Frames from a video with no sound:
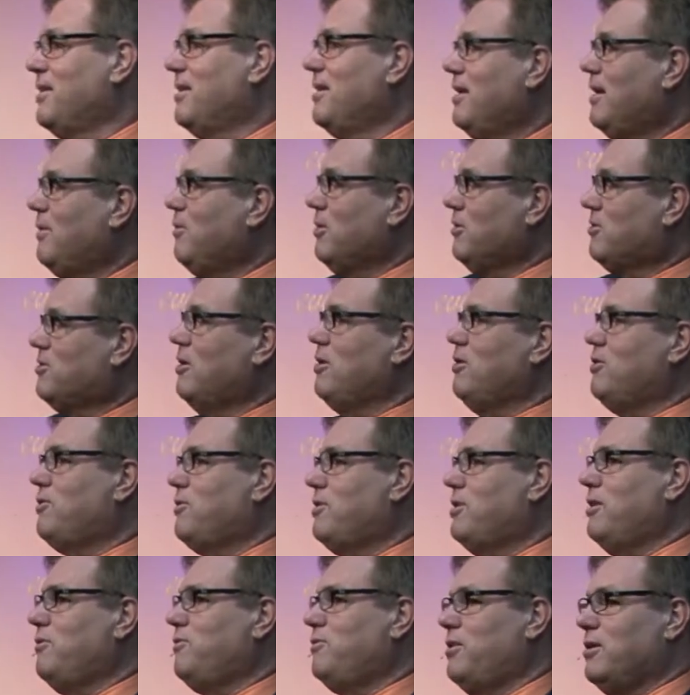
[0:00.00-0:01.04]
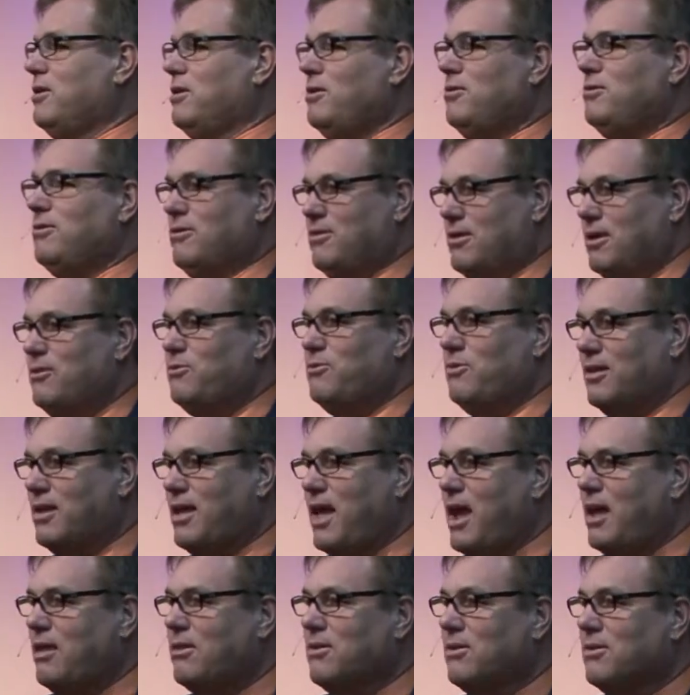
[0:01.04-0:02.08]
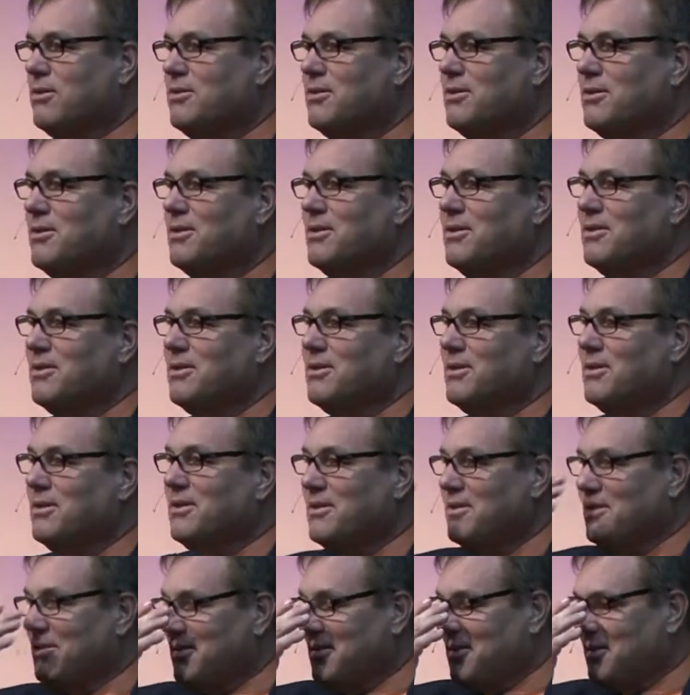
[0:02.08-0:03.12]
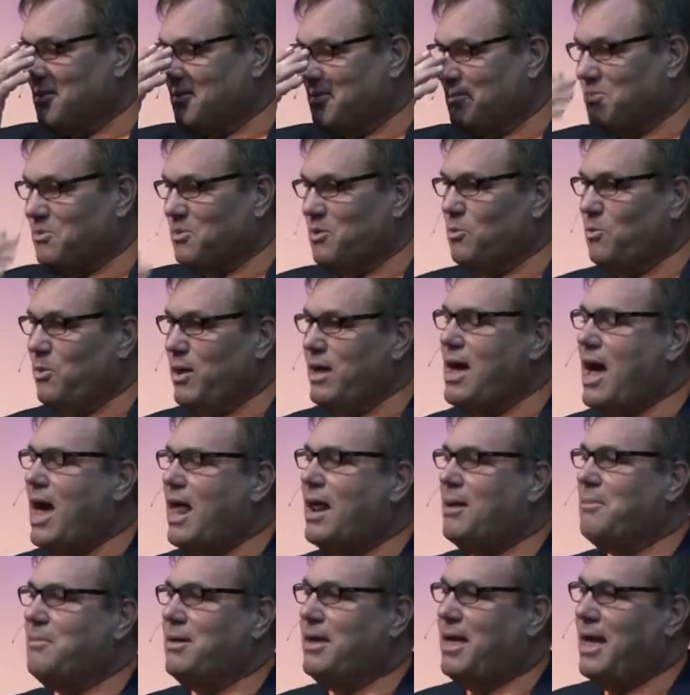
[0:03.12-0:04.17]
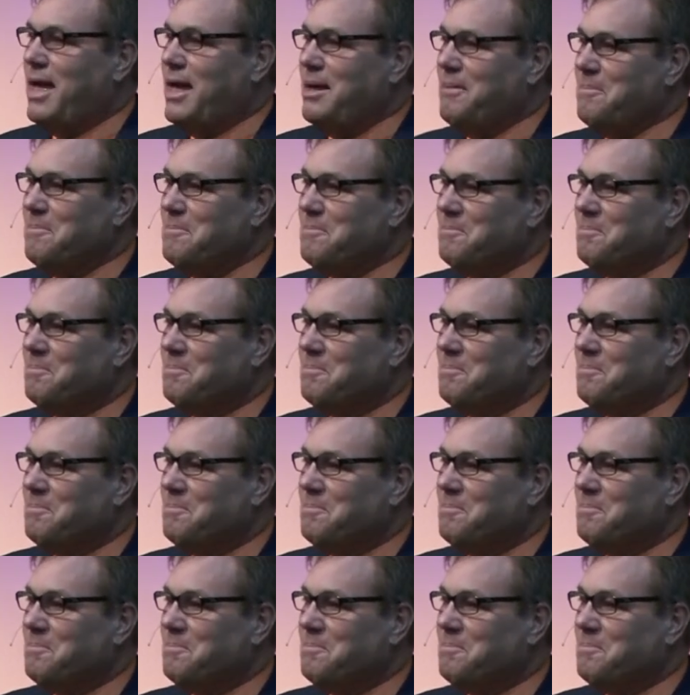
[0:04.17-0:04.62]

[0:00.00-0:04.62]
And what's goose, good for the goose is good for the gander. We got up and came.